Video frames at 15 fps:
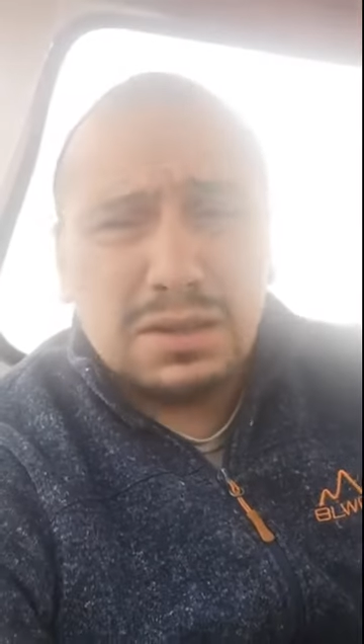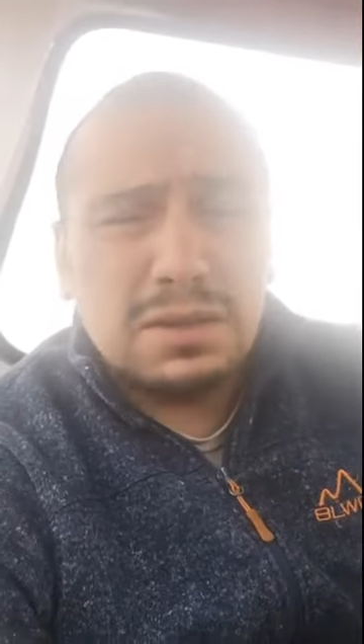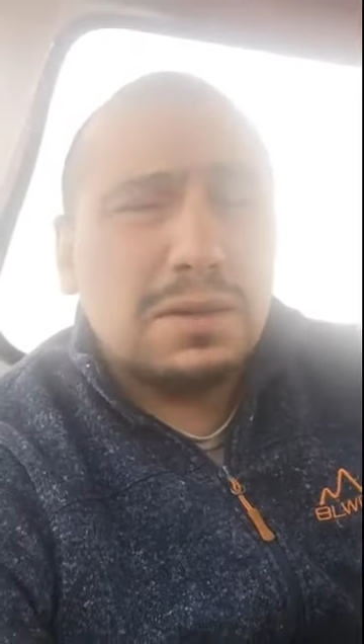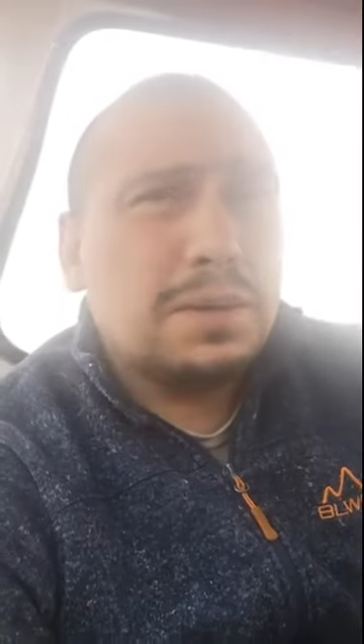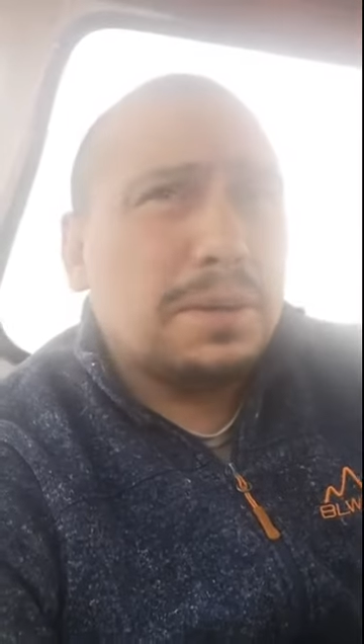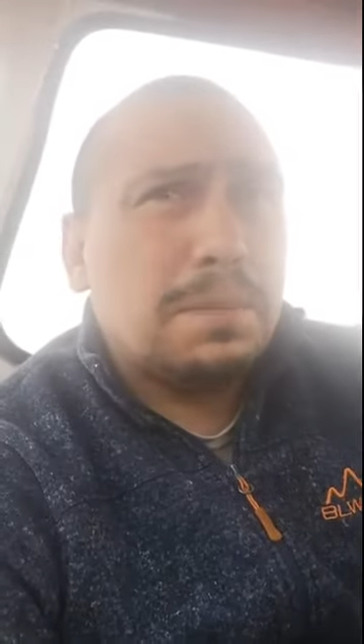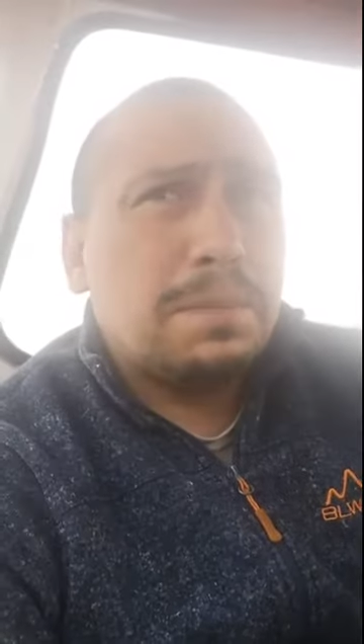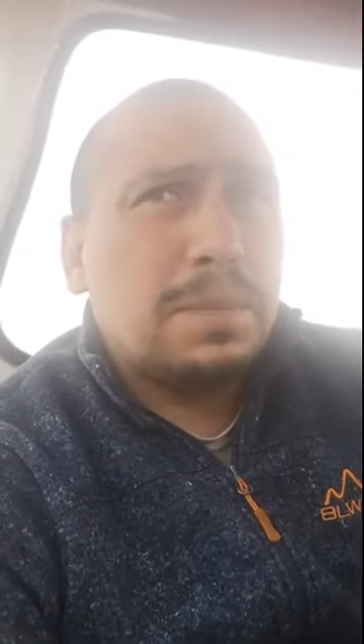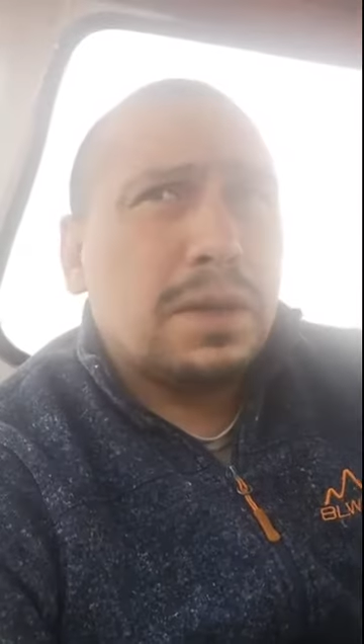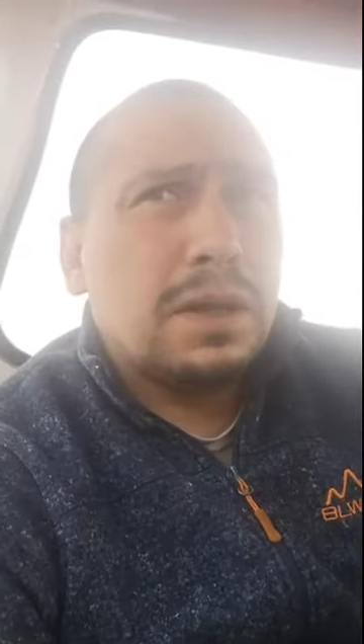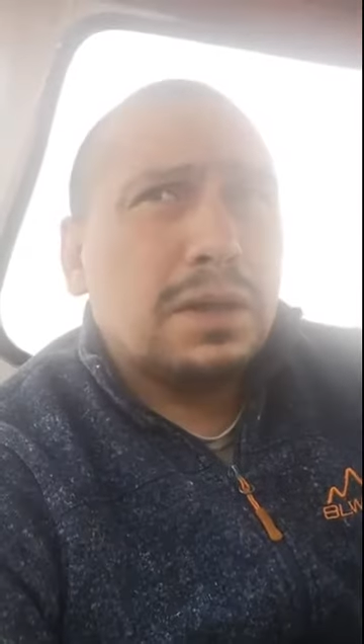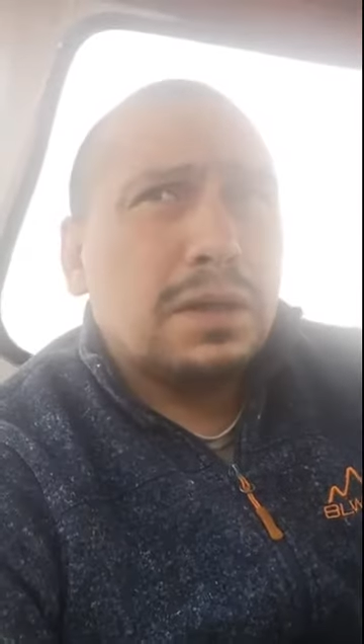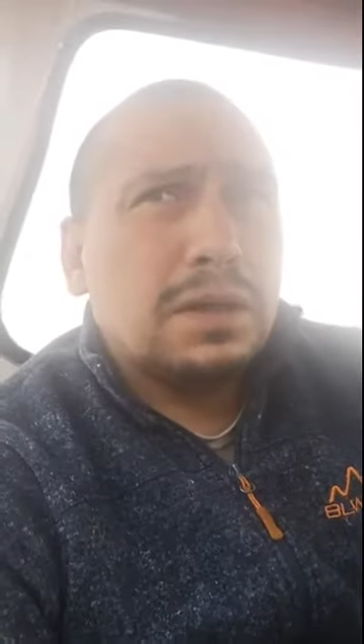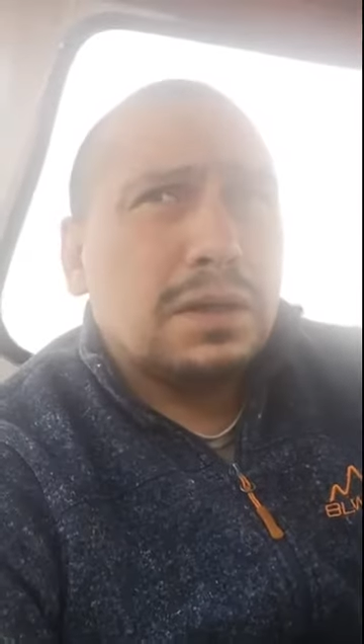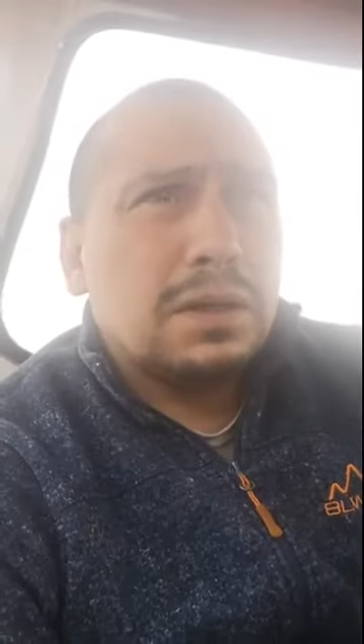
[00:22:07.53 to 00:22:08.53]
Uh,
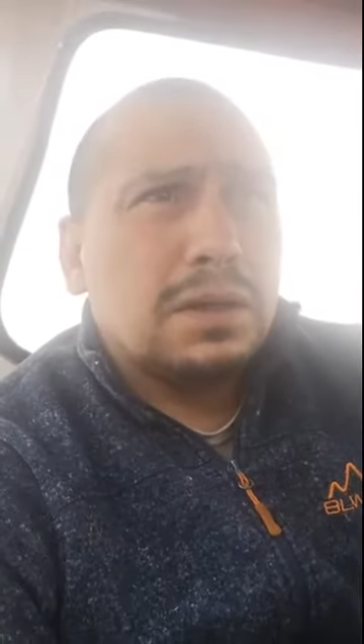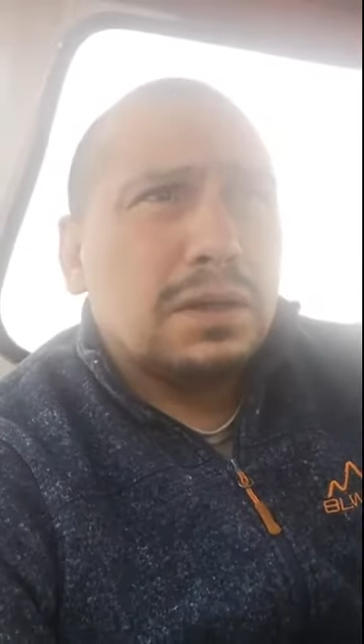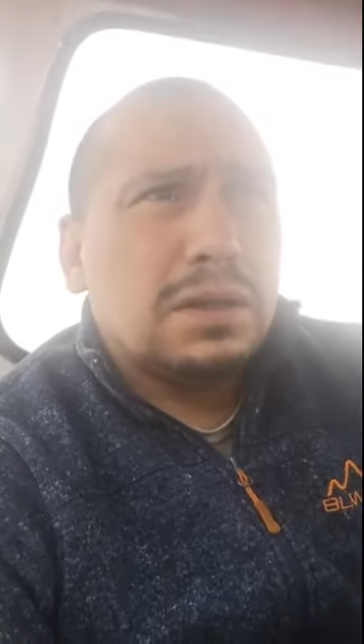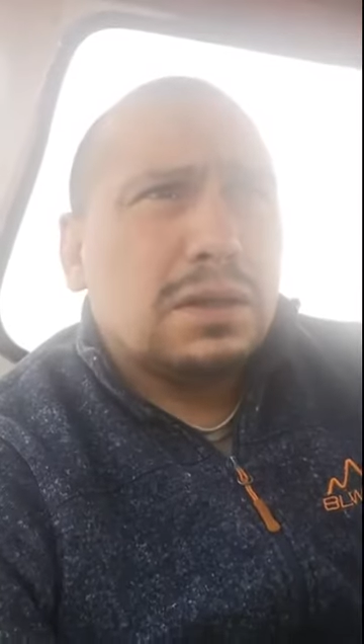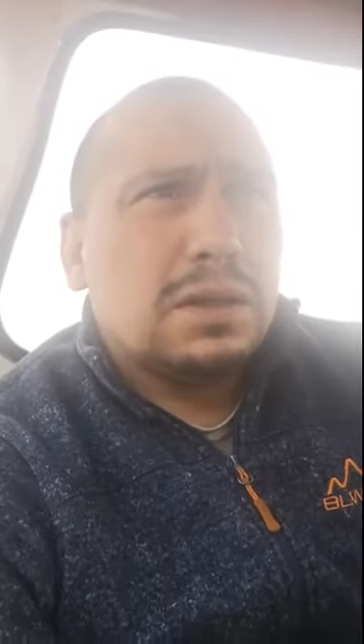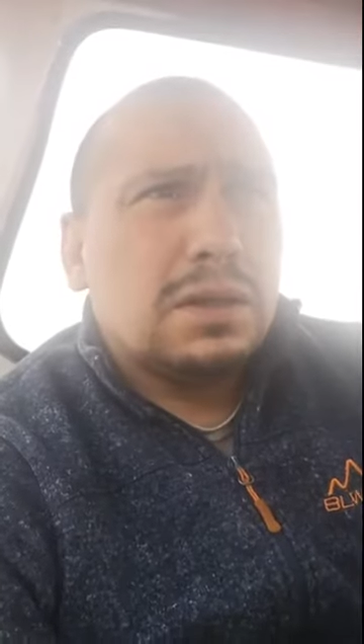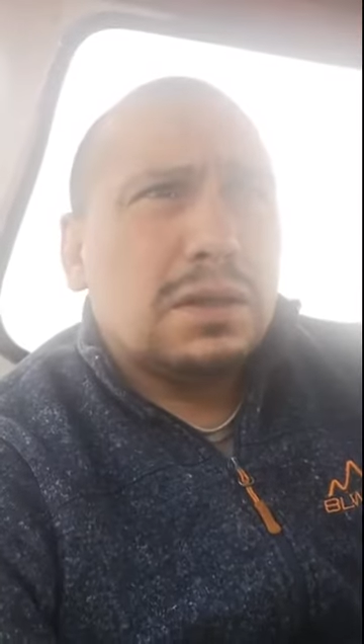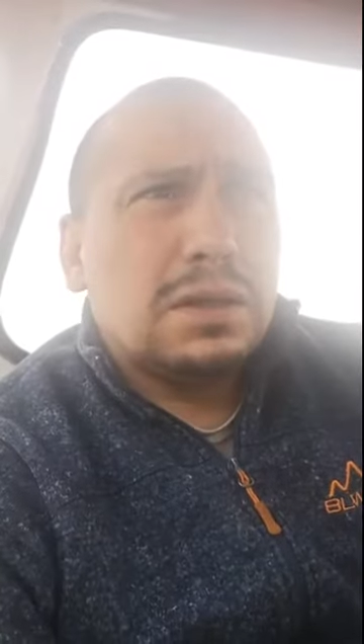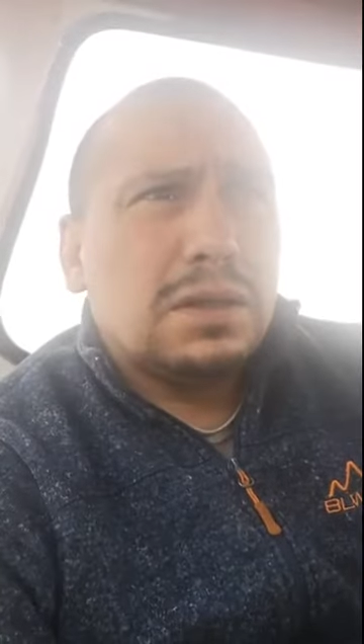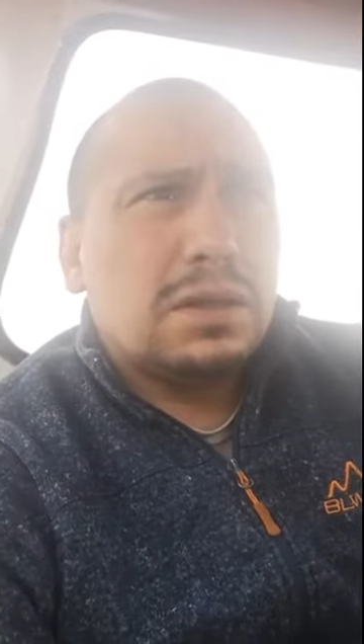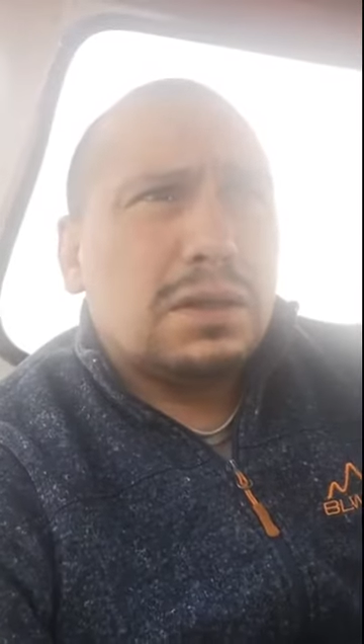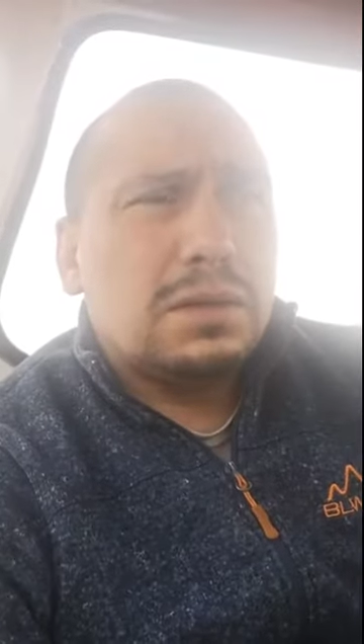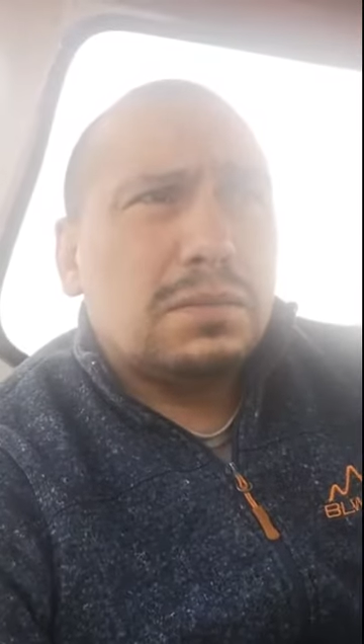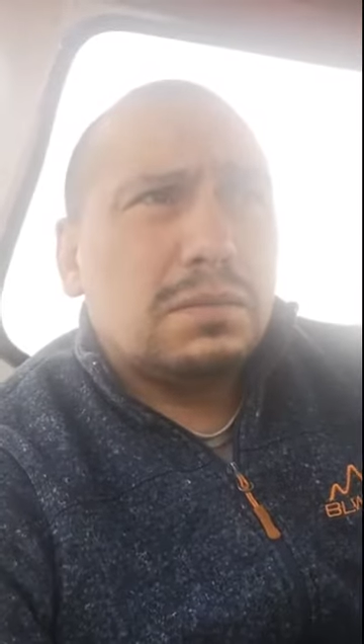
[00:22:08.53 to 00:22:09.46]
uh